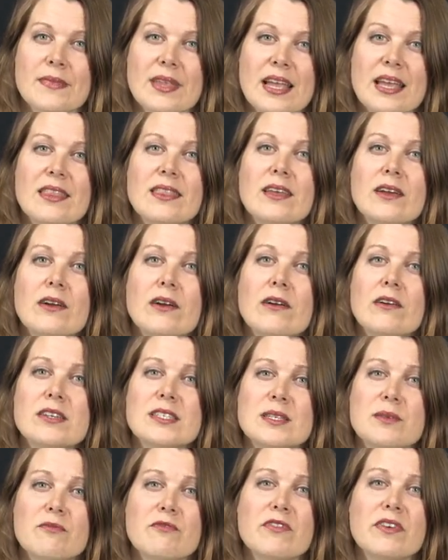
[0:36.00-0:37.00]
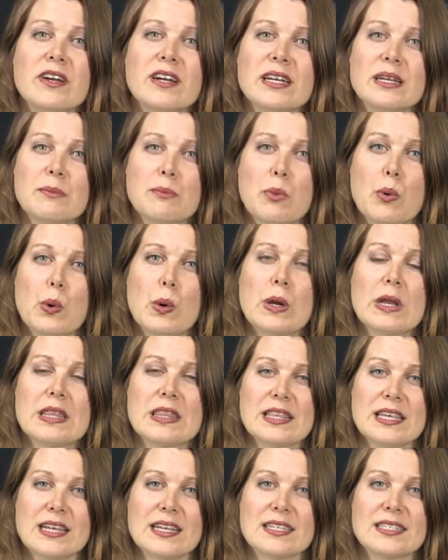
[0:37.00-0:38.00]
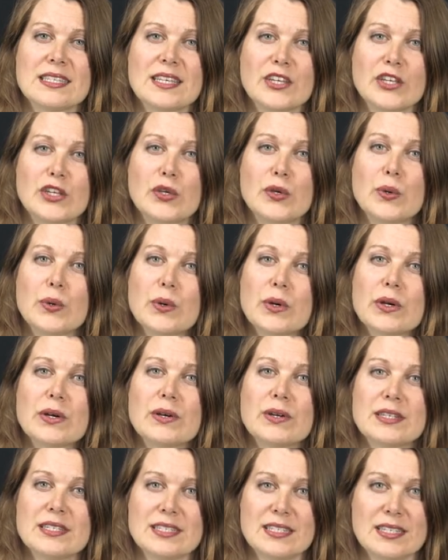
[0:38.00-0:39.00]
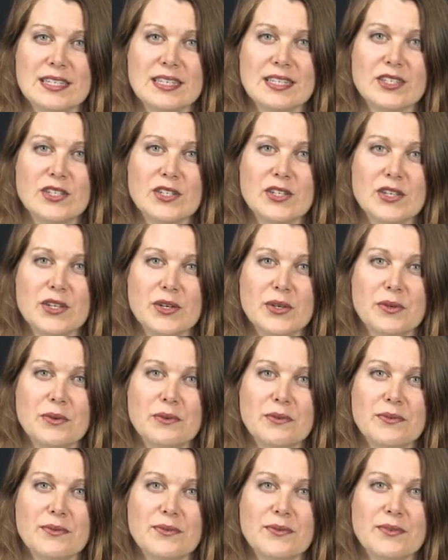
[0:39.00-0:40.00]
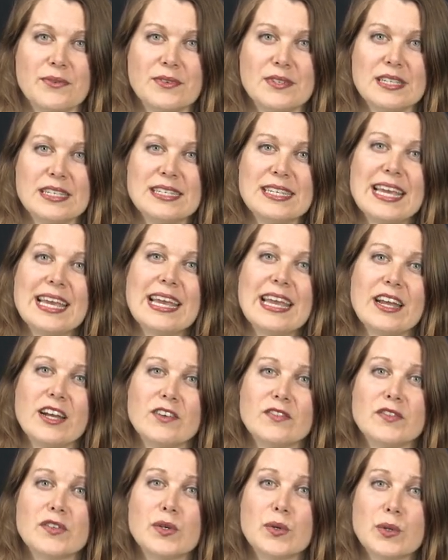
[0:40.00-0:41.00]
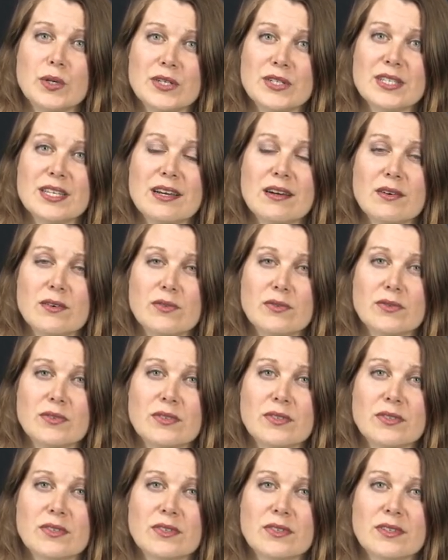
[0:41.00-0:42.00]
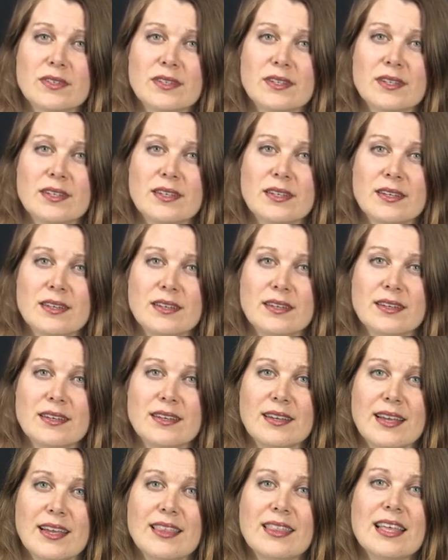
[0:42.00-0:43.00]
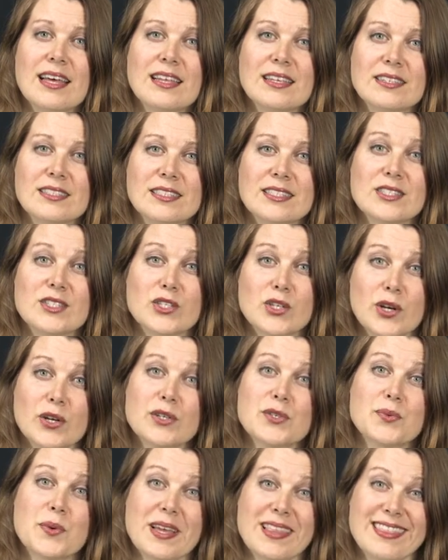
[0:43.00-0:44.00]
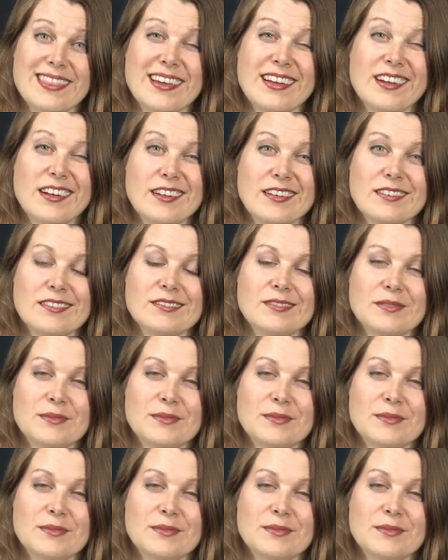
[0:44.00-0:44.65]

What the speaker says: And there are some very important things that you're going to need to do to take care of yourself. And that starts right there.